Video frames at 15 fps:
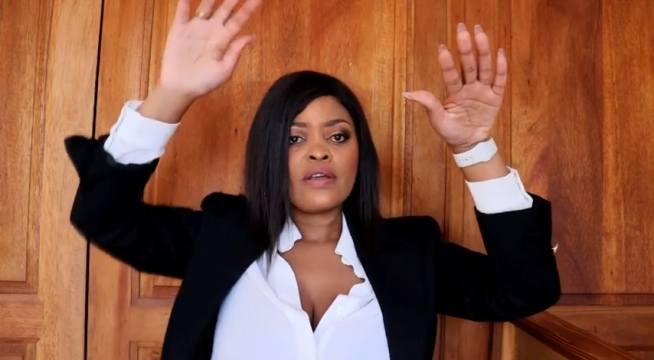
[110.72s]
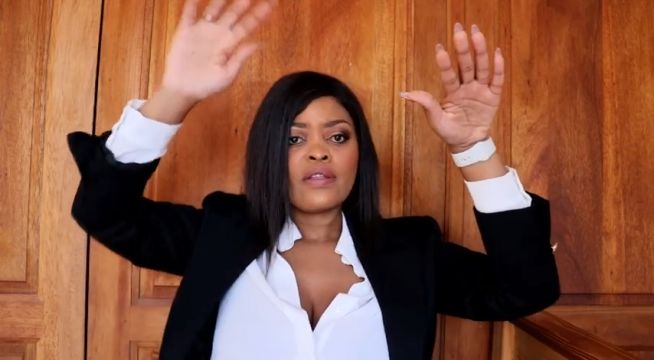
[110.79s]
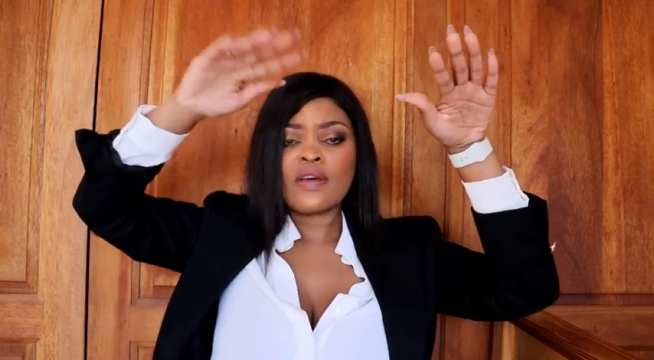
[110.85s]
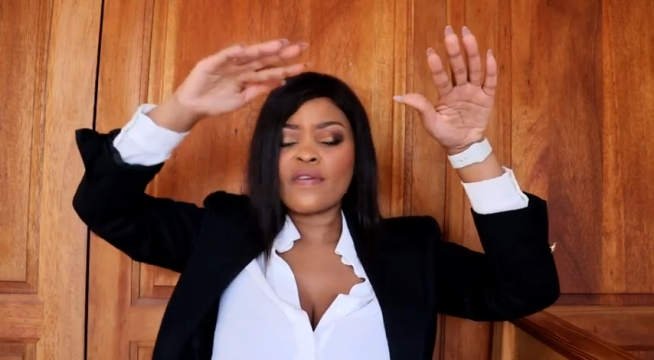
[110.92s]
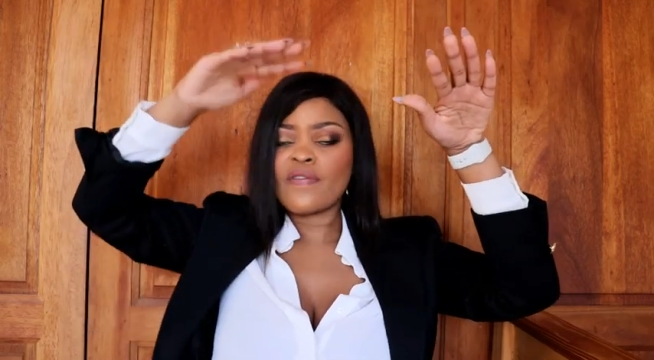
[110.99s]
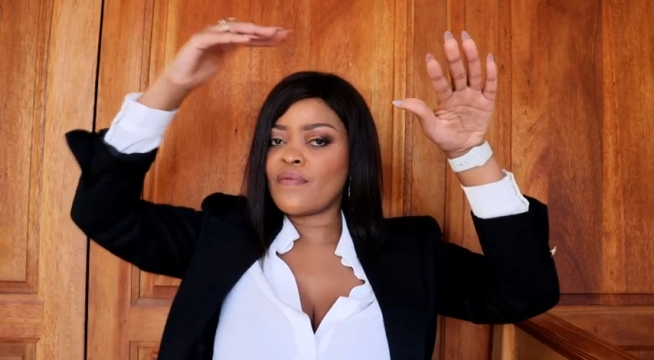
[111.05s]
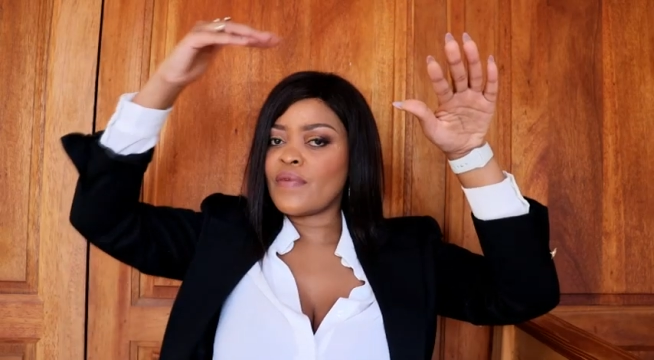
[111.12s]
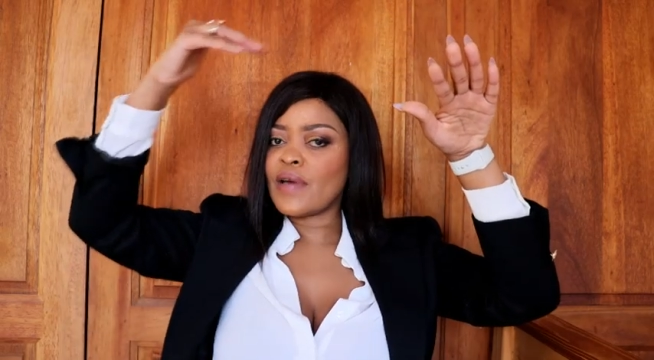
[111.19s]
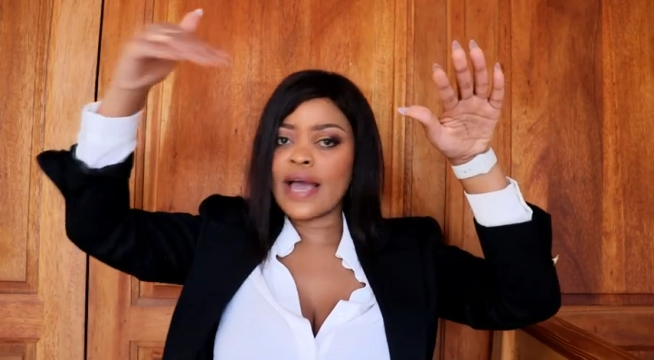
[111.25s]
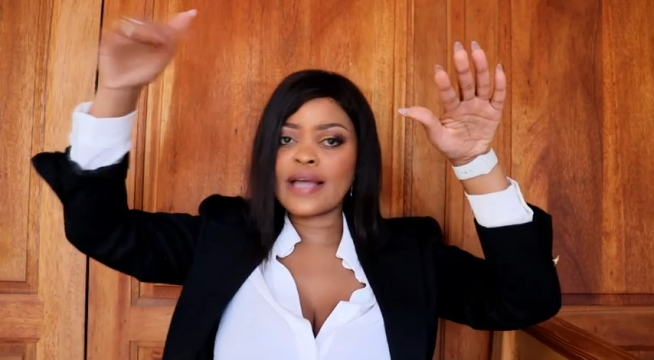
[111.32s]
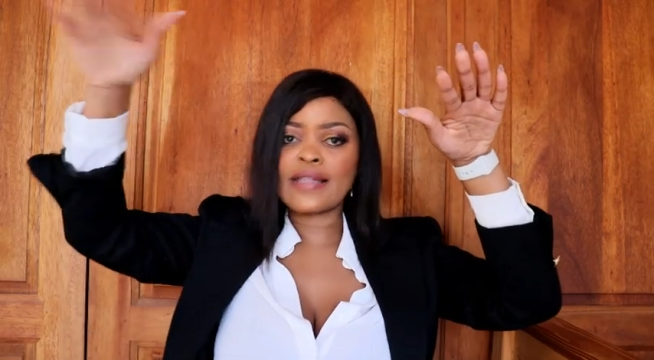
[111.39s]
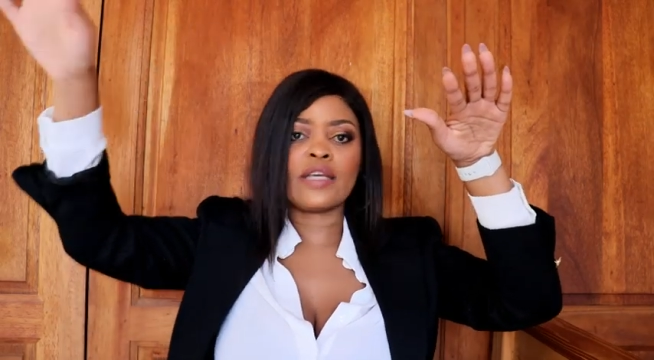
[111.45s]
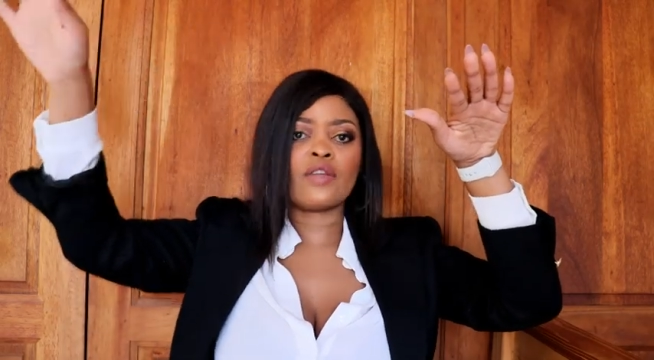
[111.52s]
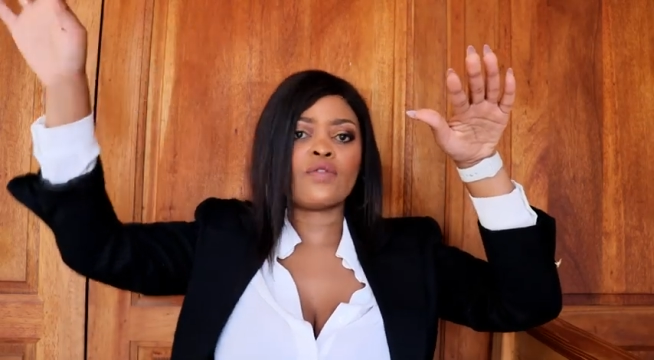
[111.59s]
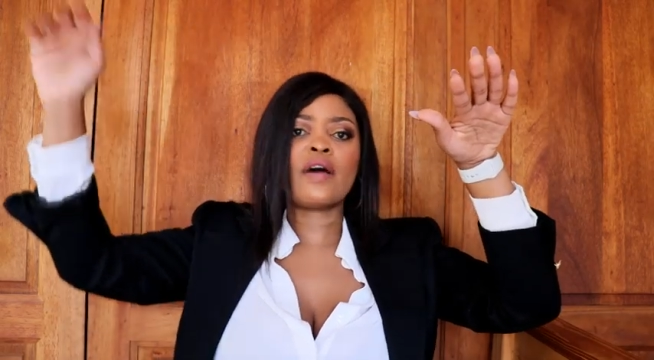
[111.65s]
they've
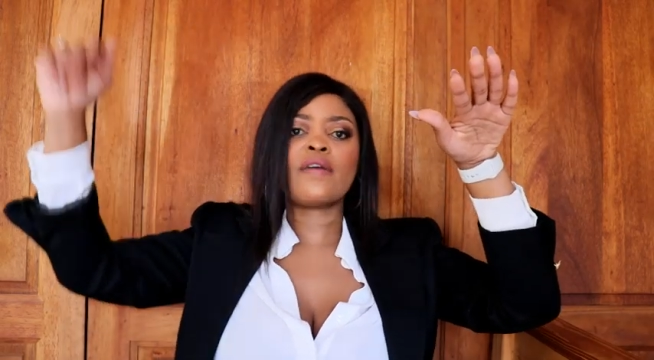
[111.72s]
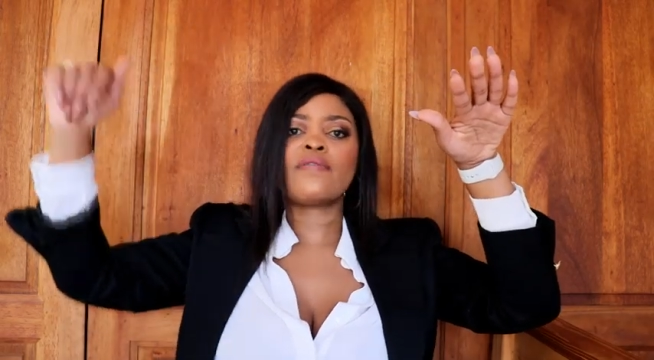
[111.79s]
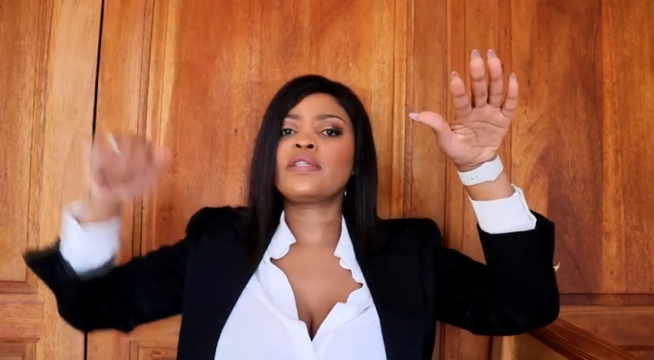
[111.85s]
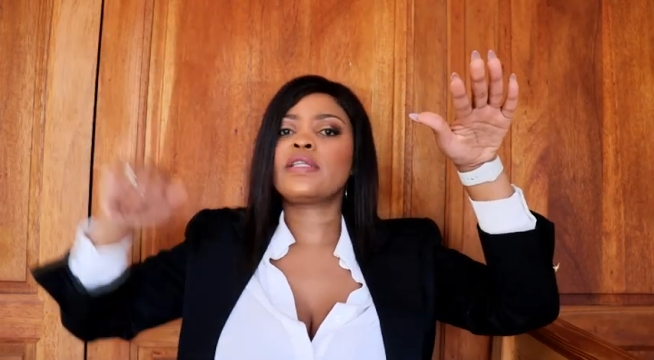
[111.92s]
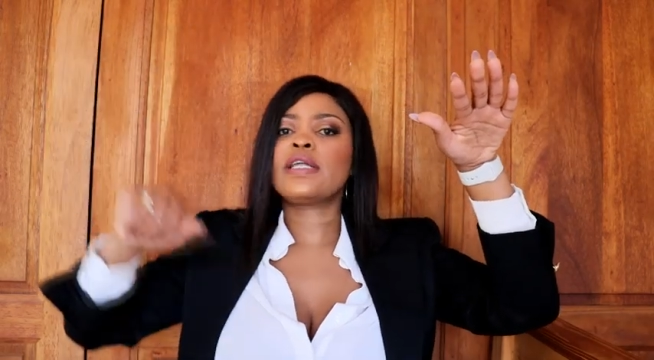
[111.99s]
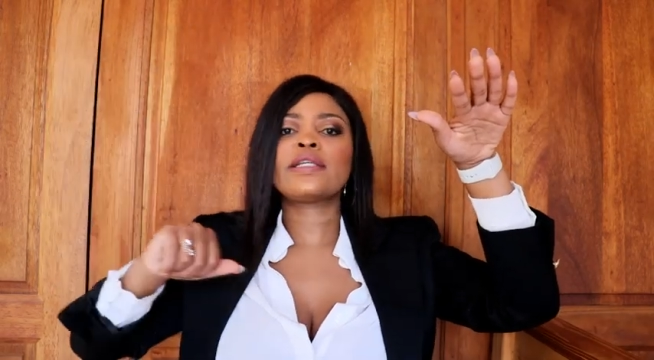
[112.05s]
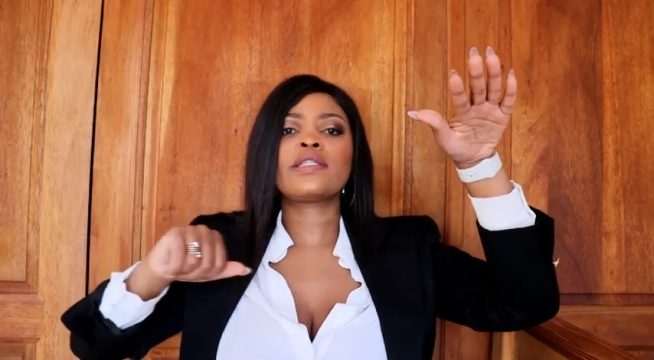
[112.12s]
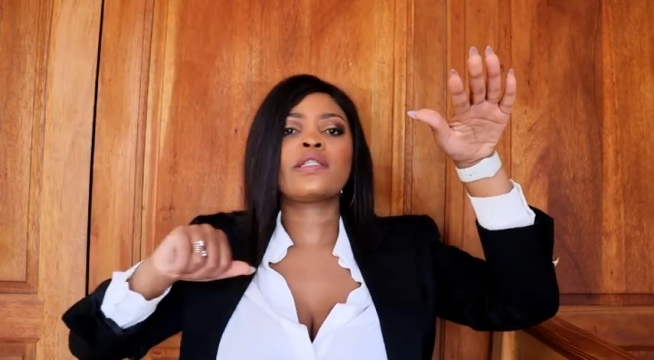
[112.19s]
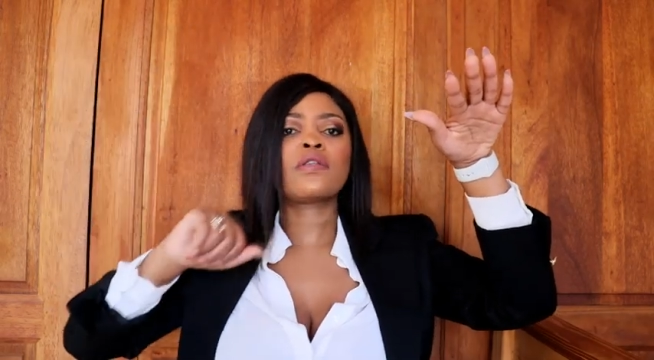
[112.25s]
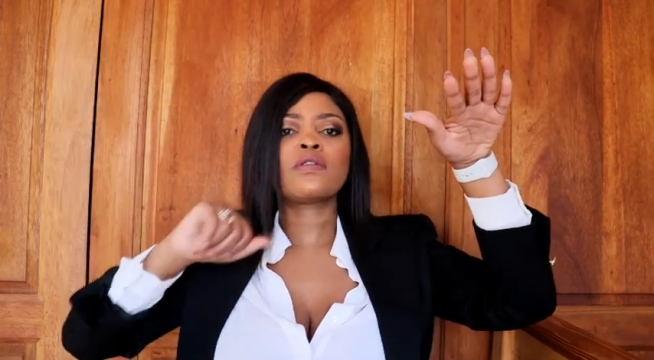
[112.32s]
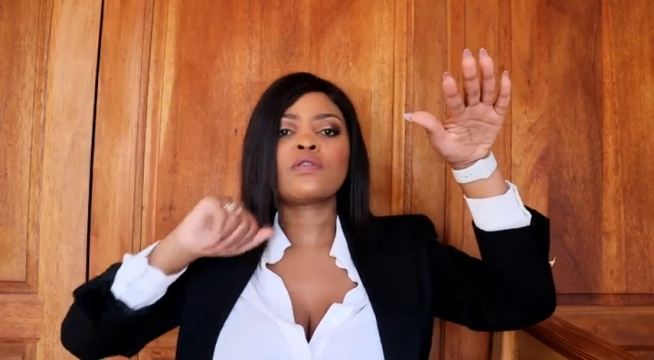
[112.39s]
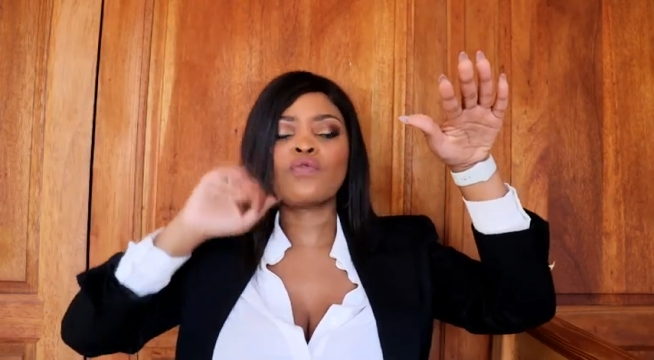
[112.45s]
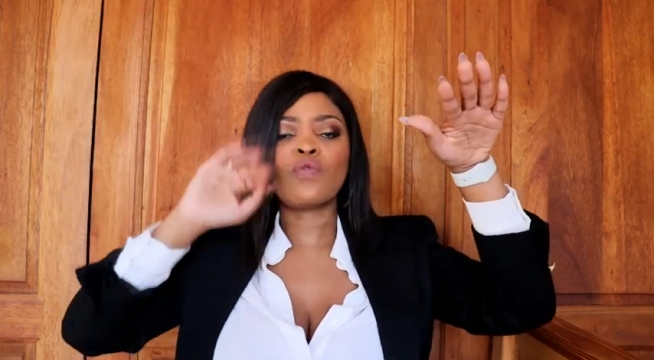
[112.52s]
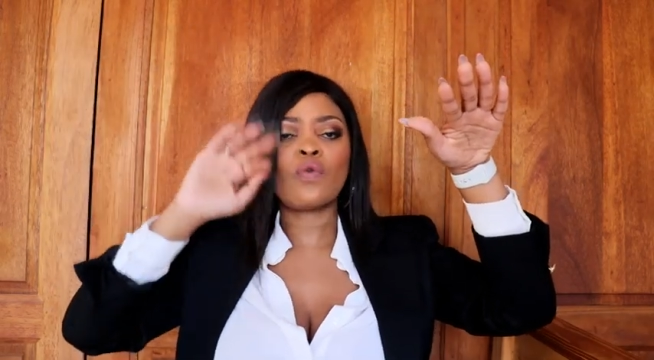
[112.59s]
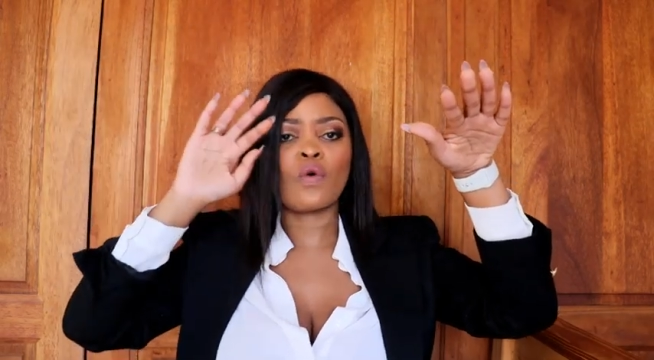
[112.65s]
had their driver's
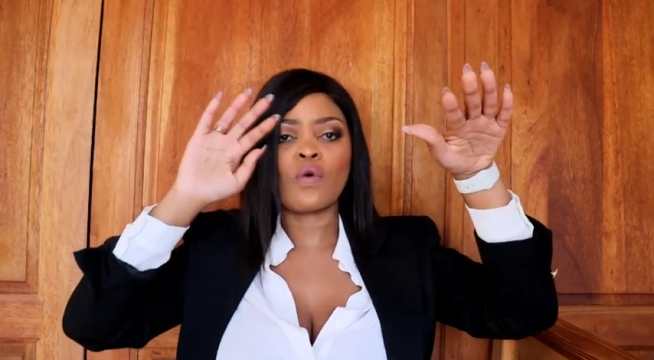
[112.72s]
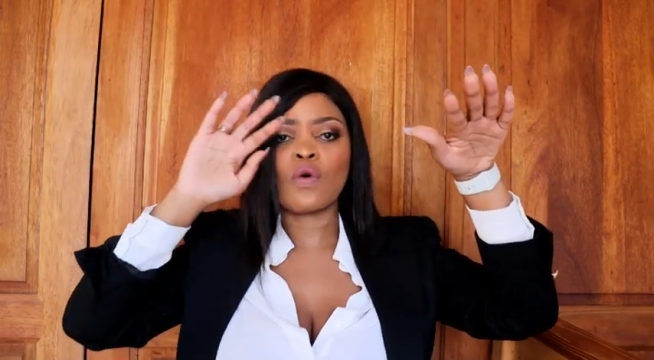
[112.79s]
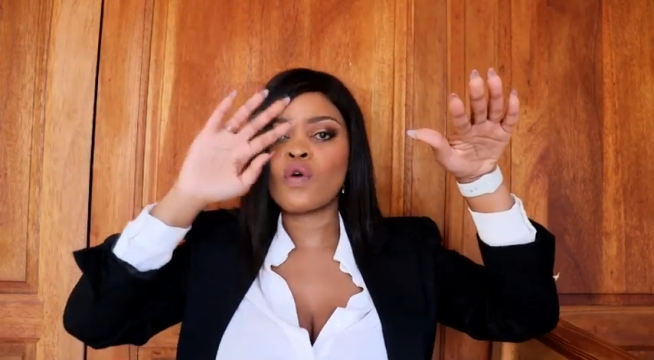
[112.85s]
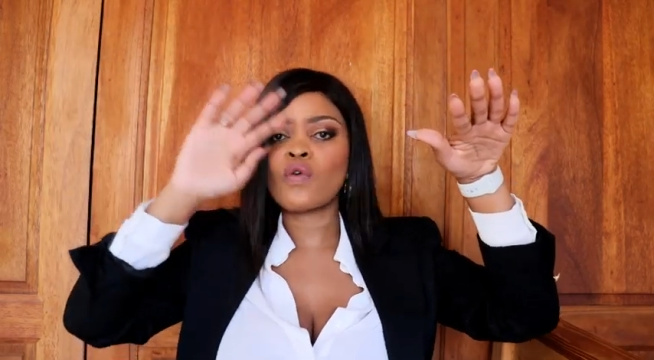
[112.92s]
license for